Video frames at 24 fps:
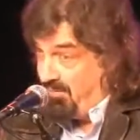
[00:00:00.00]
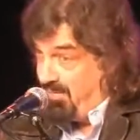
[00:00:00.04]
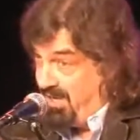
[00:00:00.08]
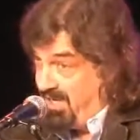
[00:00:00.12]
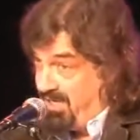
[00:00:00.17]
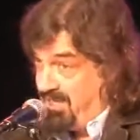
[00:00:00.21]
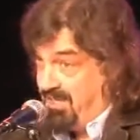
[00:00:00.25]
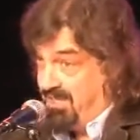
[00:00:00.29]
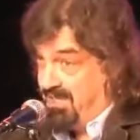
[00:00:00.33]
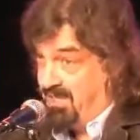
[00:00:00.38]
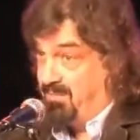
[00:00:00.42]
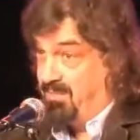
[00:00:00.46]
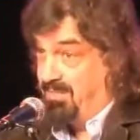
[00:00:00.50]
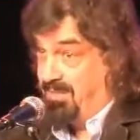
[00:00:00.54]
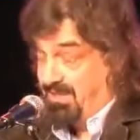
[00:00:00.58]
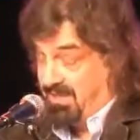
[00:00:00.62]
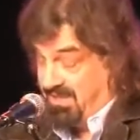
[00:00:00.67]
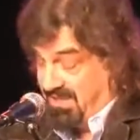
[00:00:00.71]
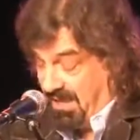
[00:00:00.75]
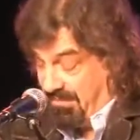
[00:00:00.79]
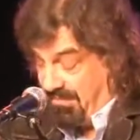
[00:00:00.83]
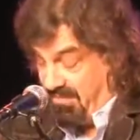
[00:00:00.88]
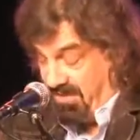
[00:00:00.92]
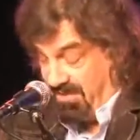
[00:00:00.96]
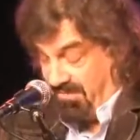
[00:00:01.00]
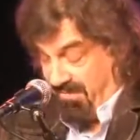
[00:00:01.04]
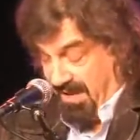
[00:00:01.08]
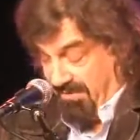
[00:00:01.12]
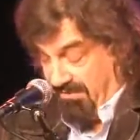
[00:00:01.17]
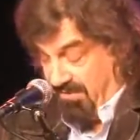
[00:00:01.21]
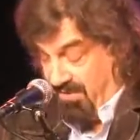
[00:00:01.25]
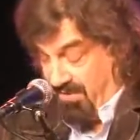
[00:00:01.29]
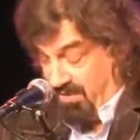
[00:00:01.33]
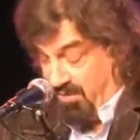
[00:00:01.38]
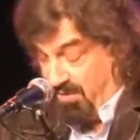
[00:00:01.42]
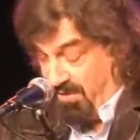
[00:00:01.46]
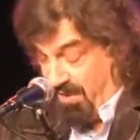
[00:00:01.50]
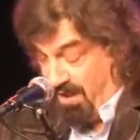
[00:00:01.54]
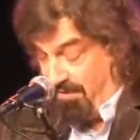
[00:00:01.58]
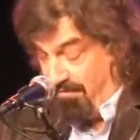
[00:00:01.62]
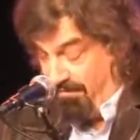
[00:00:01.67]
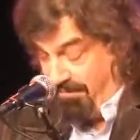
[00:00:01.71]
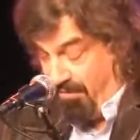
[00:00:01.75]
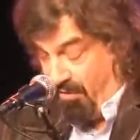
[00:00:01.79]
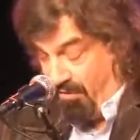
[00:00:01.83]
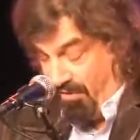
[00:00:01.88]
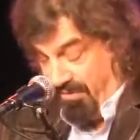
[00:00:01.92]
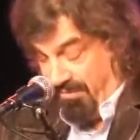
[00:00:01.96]
reasons, but some of them have to do with our
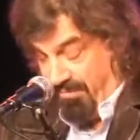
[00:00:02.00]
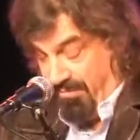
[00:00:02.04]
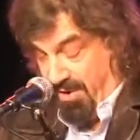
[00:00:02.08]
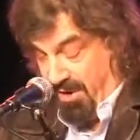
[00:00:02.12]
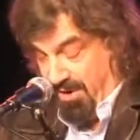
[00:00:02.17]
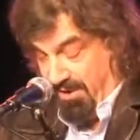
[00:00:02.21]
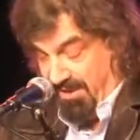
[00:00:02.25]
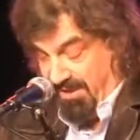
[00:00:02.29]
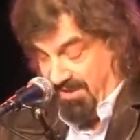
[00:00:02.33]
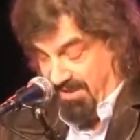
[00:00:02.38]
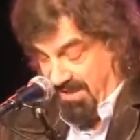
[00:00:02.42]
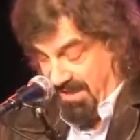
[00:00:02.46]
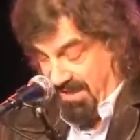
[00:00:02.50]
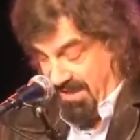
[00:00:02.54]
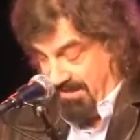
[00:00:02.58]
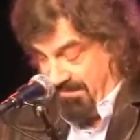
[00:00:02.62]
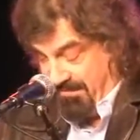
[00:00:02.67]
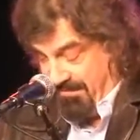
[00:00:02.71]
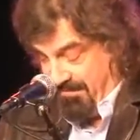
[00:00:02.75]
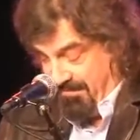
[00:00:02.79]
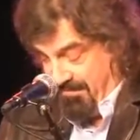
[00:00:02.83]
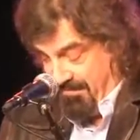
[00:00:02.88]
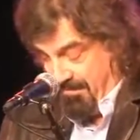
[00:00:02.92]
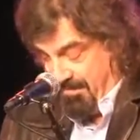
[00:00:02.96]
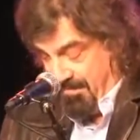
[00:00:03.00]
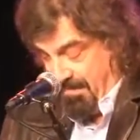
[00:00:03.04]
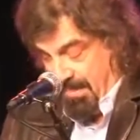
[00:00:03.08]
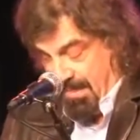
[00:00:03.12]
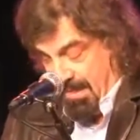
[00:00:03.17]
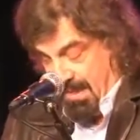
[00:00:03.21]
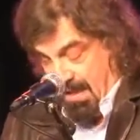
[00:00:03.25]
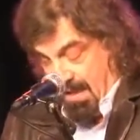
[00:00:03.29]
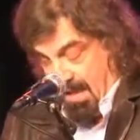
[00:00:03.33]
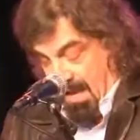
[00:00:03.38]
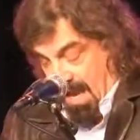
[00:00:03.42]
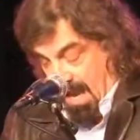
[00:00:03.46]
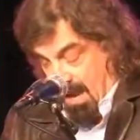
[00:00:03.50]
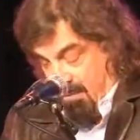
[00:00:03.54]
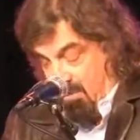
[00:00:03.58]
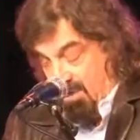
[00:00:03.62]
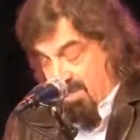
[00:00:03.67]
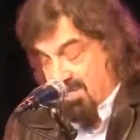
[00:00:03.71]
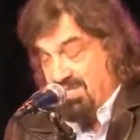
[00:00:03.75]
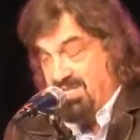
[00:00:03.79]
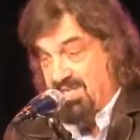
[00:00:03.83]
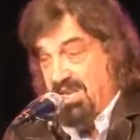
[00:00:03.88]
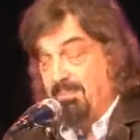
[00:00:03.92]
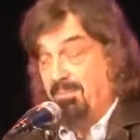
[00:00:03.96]
foreign policy. And we
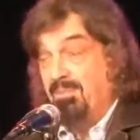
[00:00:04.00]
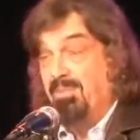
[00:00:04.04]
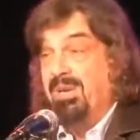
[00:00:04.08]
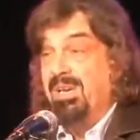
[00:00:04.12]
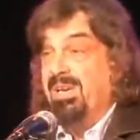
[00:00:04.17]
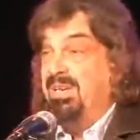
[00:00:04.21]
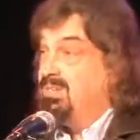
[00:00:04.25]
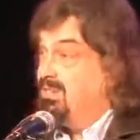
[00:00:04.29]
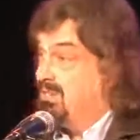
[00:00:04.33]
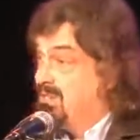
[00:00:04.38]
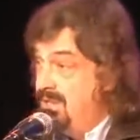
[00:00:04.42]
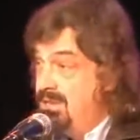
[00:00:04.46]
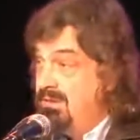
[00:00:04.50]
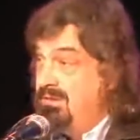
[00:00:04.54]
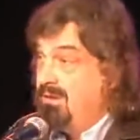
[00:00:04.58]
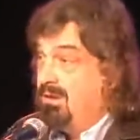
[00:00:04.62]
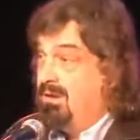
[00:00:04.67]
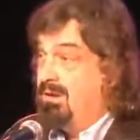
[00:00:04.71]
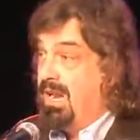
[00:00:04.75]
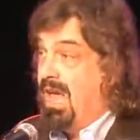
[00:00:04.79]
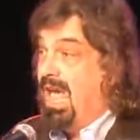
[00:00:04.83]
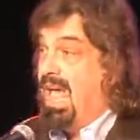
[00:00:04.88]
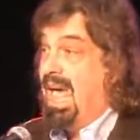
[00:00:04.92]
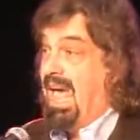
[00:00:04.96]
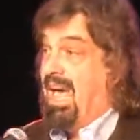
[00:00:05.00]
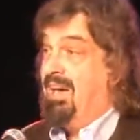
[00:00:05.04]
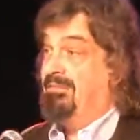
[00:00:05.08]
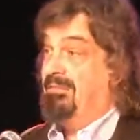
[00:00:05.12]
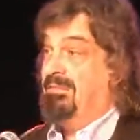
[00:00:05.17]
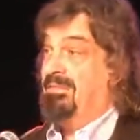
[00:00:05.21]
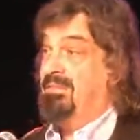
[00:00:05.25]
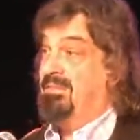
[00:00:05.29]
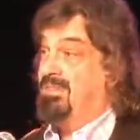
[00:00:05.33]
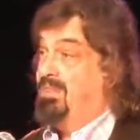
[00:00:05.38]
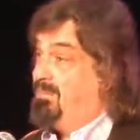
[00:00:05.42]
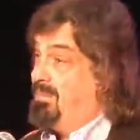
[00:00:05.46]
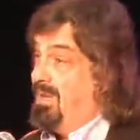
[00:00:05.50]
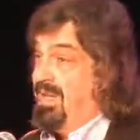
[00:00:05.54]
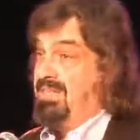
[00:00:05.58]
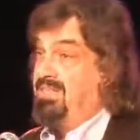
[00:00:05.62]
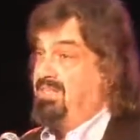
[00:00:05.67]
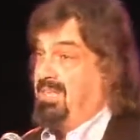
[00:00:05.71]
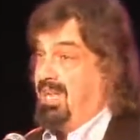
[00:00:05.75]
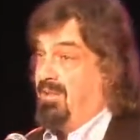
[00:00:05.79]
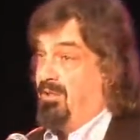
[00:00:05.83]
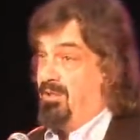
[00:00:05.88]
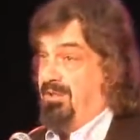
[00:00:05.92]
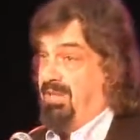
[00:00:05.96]
simply do not have the
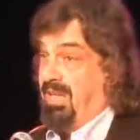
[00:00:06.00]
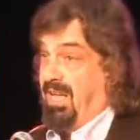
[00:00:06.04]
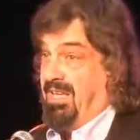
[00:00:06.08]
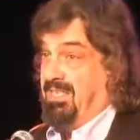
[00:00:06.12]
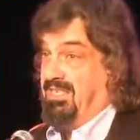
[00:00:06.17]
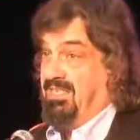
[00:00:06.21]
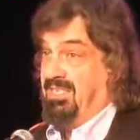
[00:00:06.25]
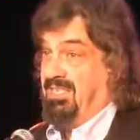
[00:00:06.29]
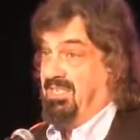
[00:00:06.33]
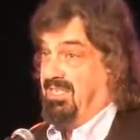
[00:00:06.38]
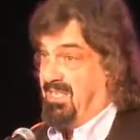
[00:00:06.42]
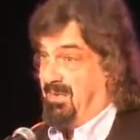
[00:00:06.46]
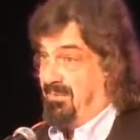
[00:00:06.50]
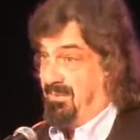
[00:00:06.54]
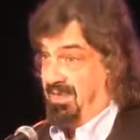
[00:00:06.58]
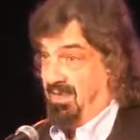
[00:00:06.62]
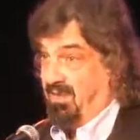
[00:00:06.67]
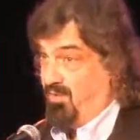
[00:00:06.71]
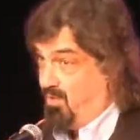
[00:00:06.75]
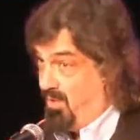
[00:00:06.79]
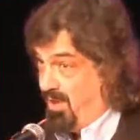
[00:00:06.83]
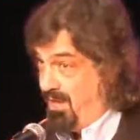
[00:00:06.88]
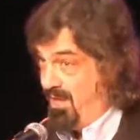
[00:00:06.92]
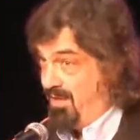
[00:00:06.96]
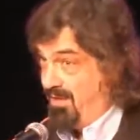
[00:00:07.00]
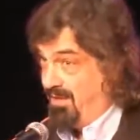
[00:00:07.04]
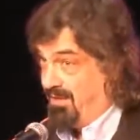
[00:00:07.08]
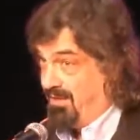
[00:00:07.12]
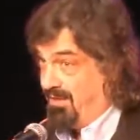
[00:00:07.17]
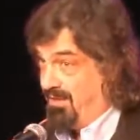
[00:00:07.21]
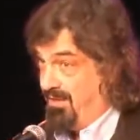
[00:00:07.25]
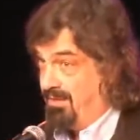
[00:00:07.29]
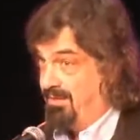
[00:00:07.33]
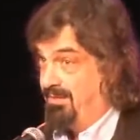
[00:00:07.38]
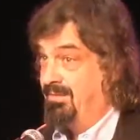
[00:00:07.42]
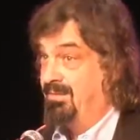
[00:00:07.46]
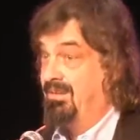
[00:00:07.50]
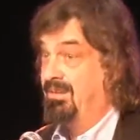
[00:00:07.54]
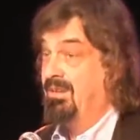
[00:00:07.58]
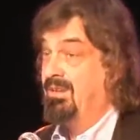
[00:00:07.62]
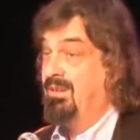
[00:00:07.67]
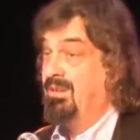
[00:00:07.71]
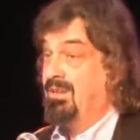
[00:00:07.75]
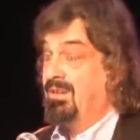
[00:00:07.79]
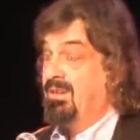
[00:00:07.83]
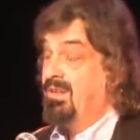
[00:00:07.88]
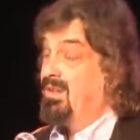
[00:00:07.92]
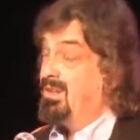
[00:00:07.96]
best healthcare system in the world.
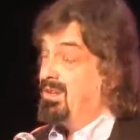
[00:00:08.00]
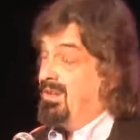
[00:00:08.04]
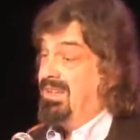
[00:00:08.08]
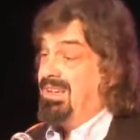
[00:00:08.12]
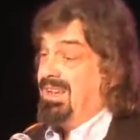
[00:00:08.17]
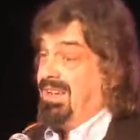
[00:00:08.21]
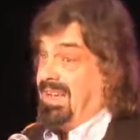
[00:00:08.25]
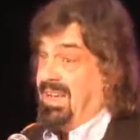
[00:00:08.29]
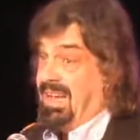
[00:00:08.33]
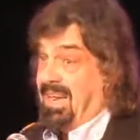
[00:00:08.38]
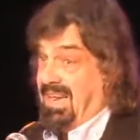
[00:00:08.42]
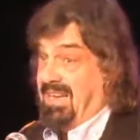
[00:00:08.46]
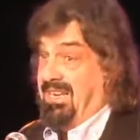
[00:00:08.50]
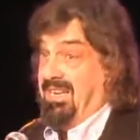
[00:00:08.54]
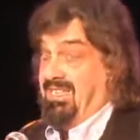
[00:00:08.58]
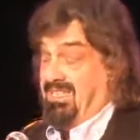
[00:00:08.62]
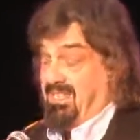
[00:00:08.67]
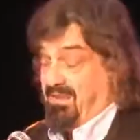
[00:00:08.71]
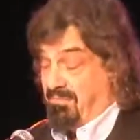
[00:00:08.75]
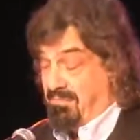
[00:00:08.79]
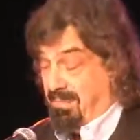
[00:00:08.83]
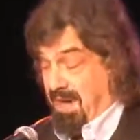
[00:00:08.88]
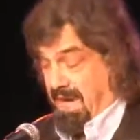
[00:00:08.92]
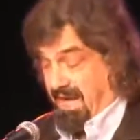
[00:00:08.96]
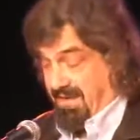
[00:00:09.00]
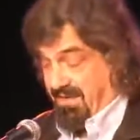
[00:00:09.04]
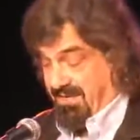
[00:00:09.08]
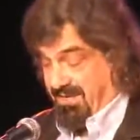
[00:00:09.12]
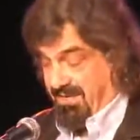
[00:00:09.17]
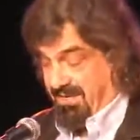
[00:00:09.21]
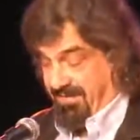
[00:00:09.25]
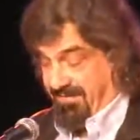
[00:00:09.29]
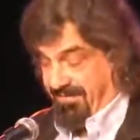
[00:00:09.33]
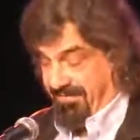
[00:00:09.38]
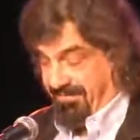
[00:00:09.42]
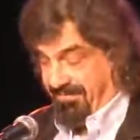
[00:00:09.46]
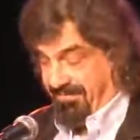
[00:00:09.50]
It is a mess.